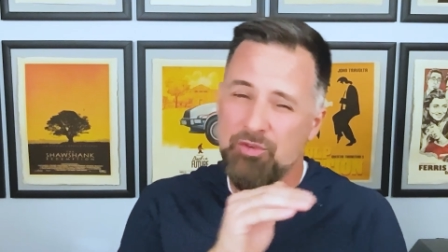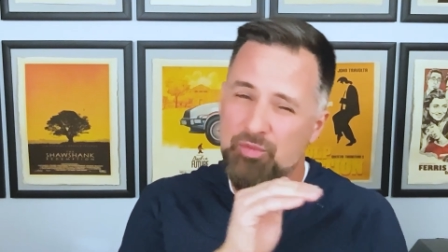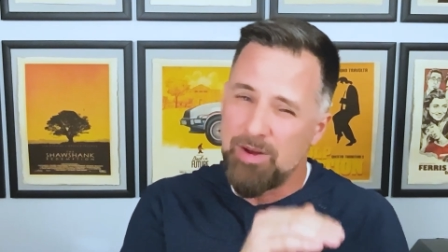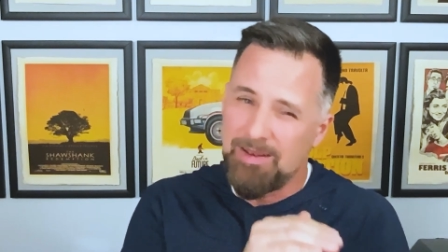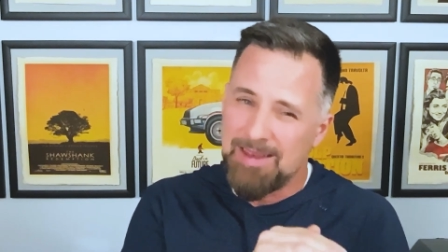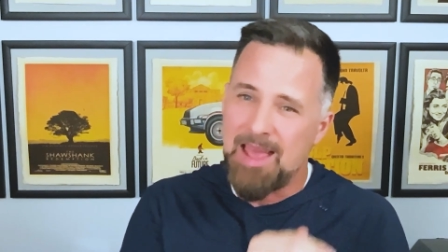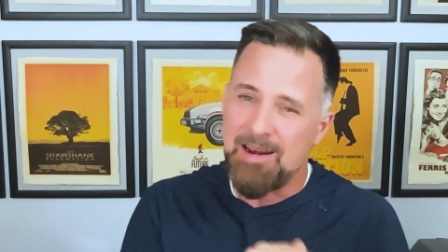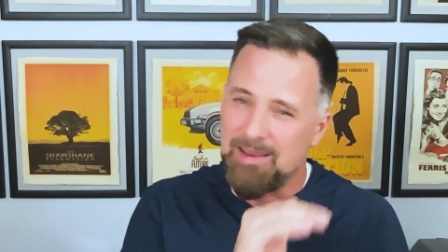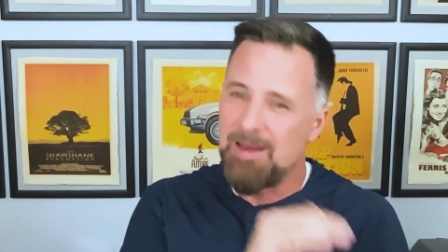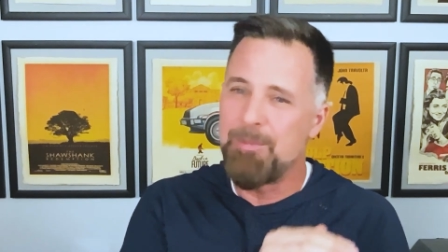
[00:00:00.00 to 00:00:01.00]
drill down a
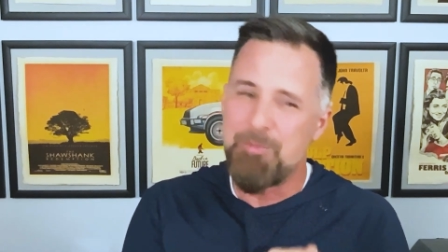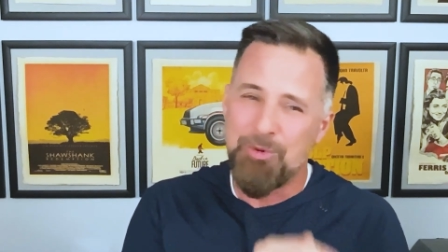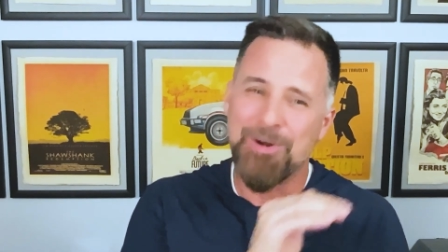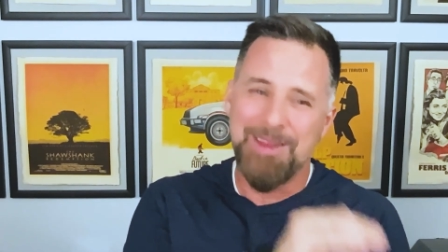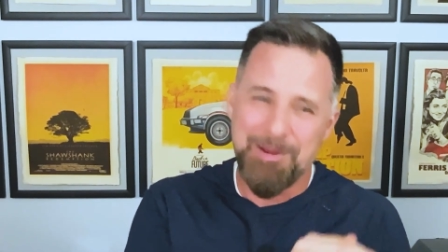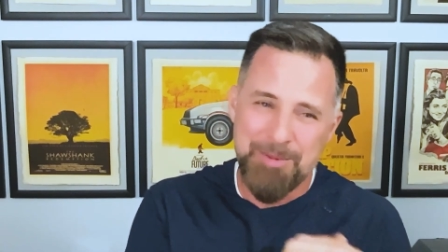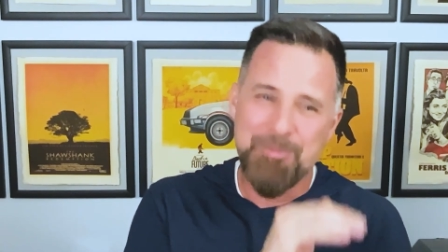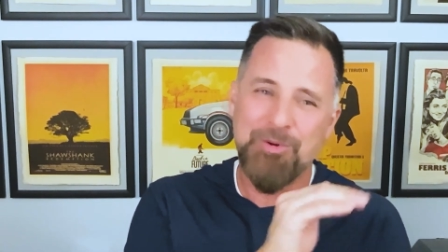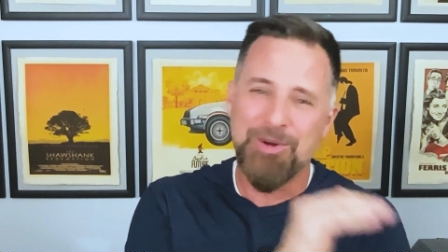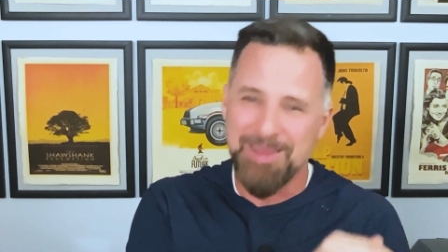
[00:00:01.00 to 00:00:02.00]
little bit more, a little bit
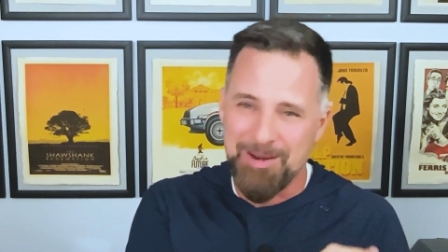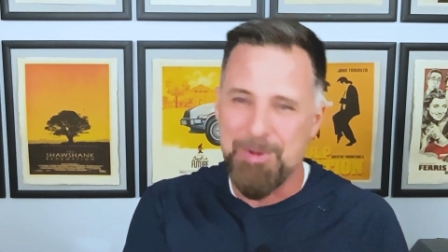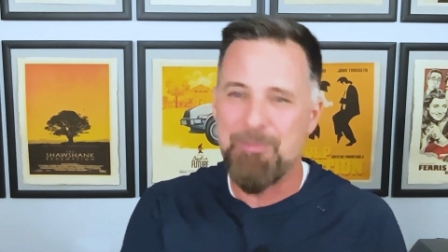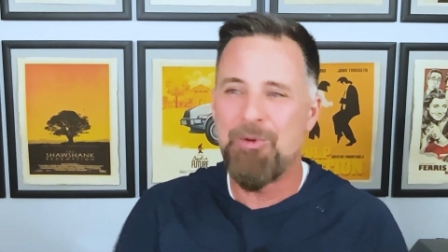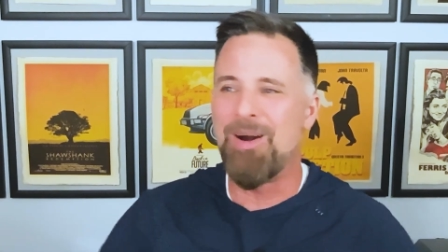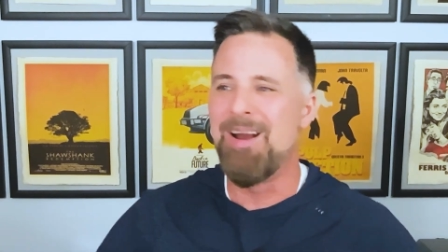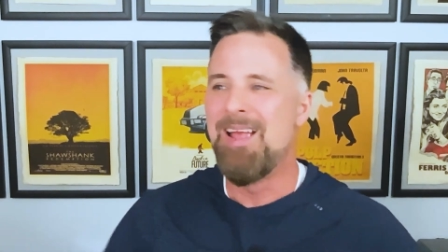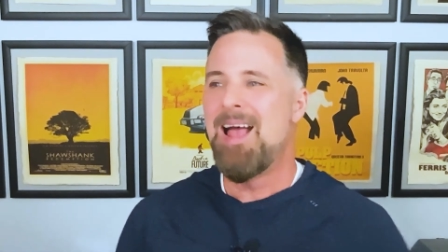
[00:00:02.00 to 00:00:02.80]
more, a little bit more.